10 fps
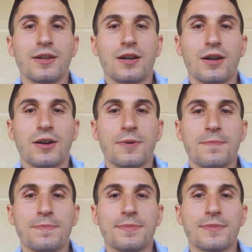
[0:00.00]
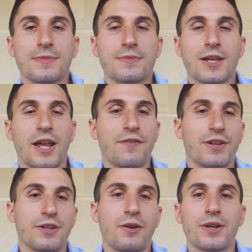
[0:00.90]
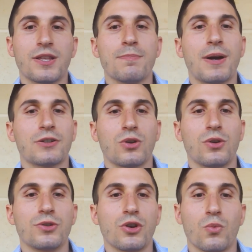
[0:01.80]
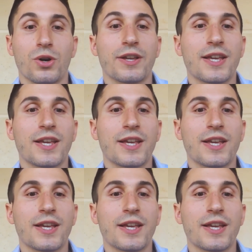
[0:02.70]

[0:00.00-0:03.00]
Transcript: and have a direct impact on your working